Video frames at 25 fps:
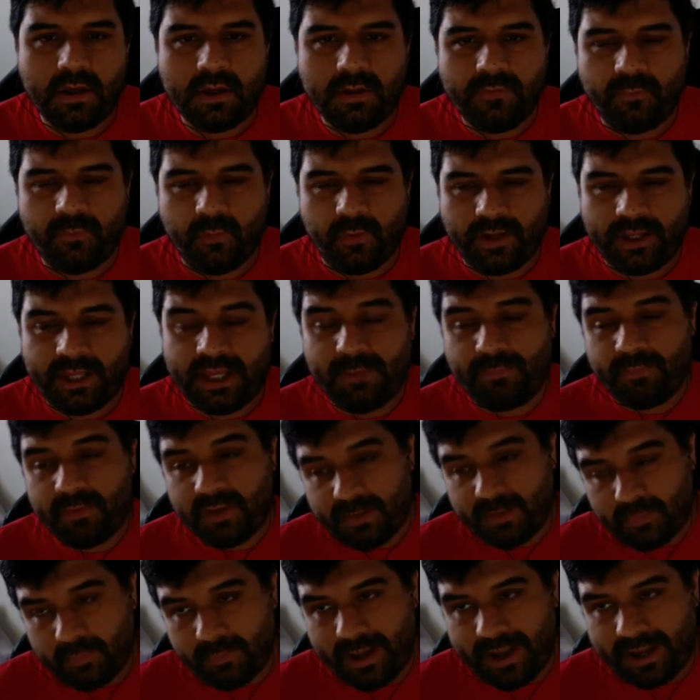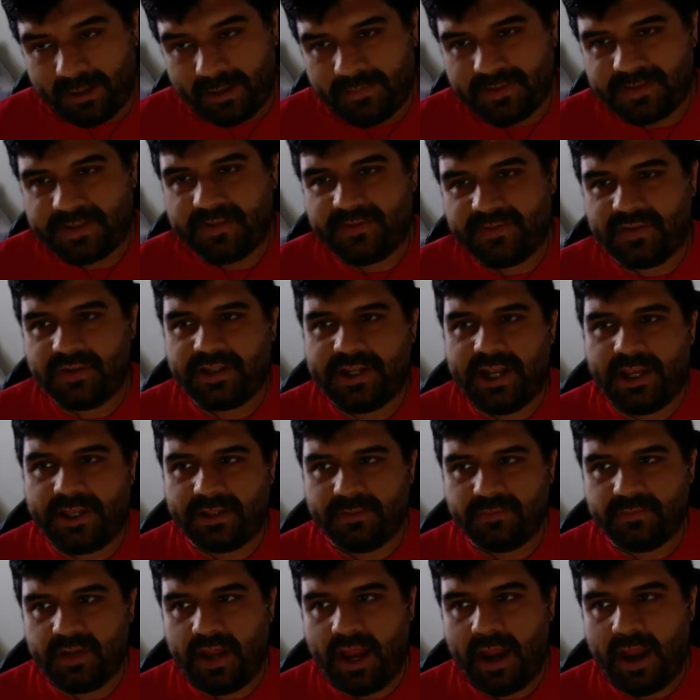If you want to keep the diplomatic missives and take
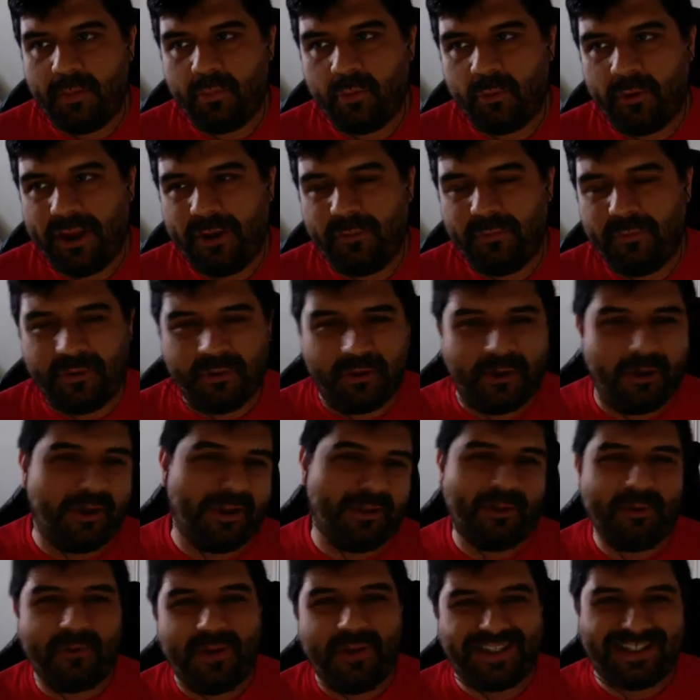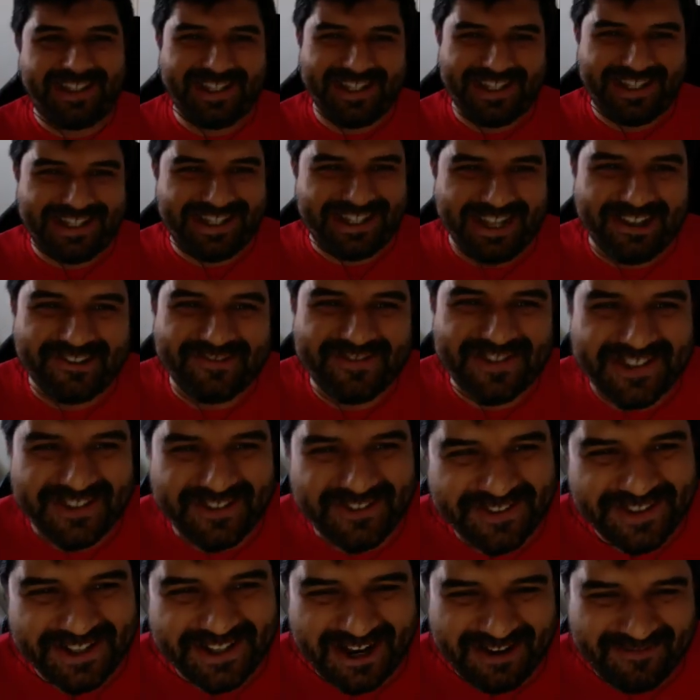them to Ambaret, when you go get the rest of the stuff
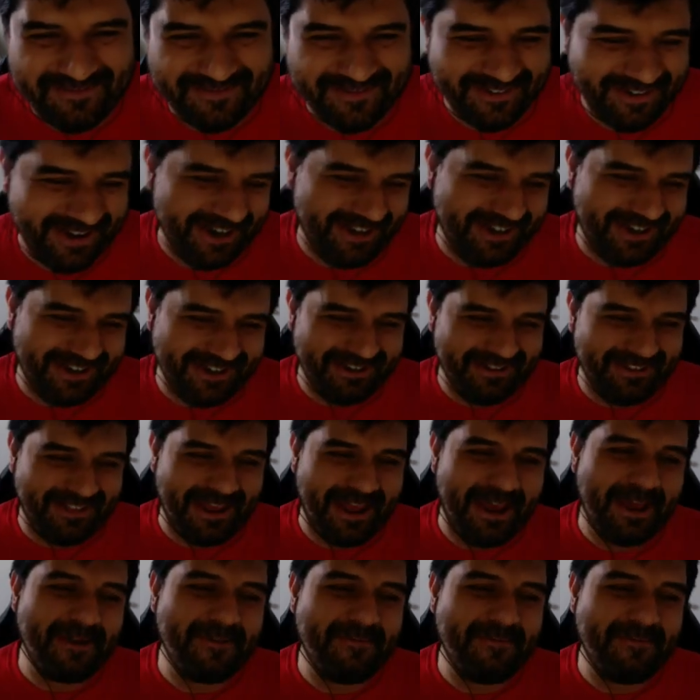sold in Ambaret, you can do that,